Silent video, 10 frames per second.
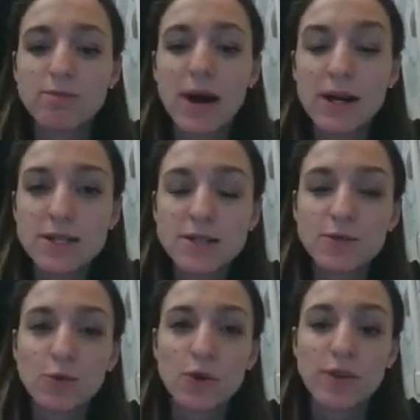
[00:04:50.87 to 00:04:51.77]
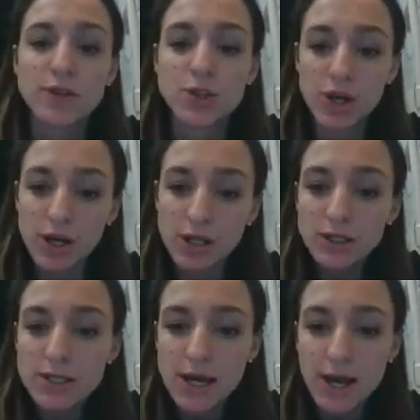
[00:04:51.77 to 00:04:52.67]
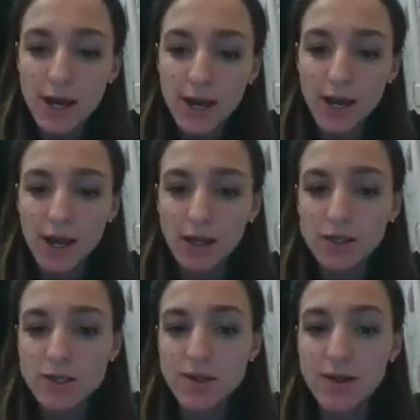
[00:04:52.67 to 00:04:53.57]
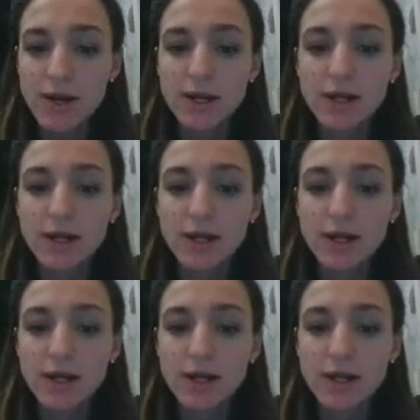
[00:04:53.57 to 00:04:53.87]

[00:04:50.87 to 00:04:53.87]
best for the child and the,